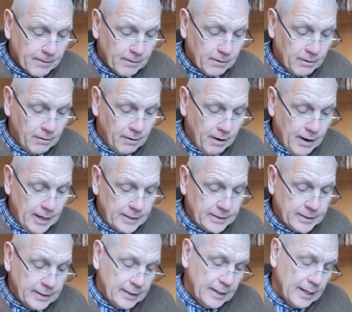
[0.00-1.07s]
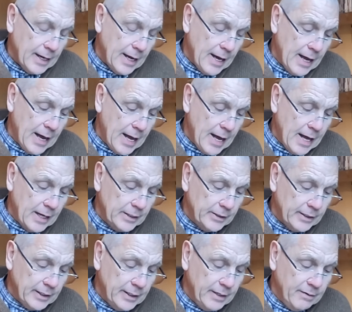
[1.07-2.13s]
All right.
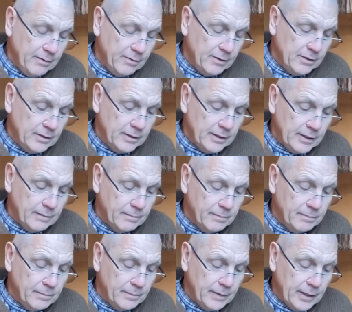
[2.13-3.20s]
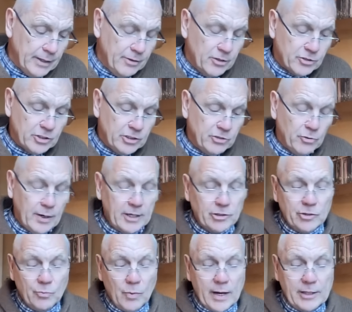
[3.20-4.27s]
And even in the
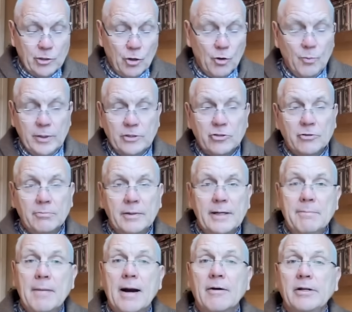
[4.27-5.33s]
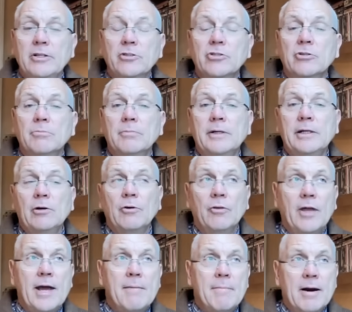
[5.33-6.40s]
situation where you're with somebody, married to somebody, or
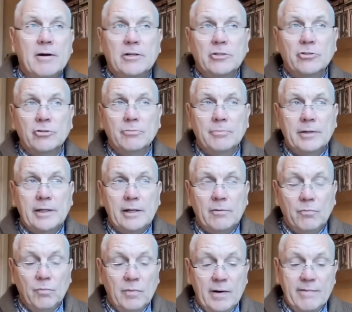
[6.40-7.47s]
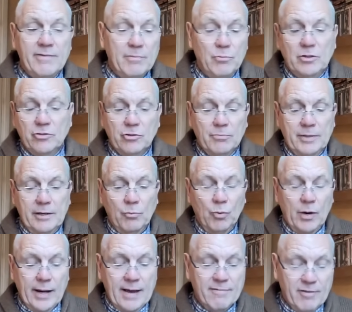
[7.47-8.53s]
they're married to somebody, living with somebody,
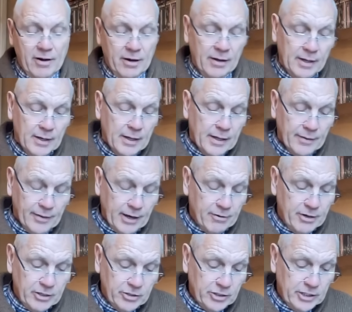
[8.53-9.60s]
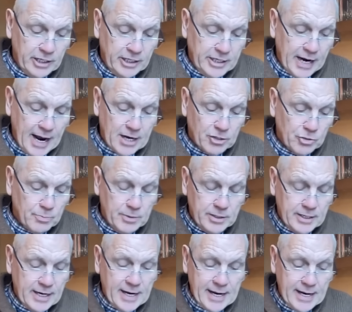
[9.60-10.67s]
whatever, there is a
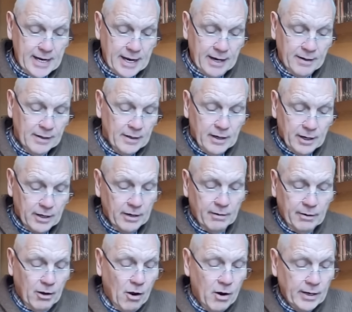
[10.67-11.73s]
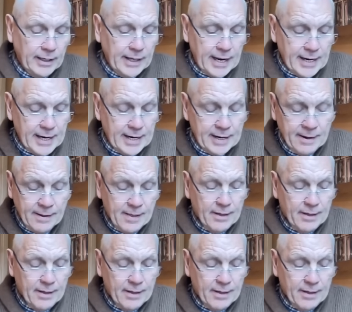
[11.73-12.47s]
detachment here. And I'm kind of getting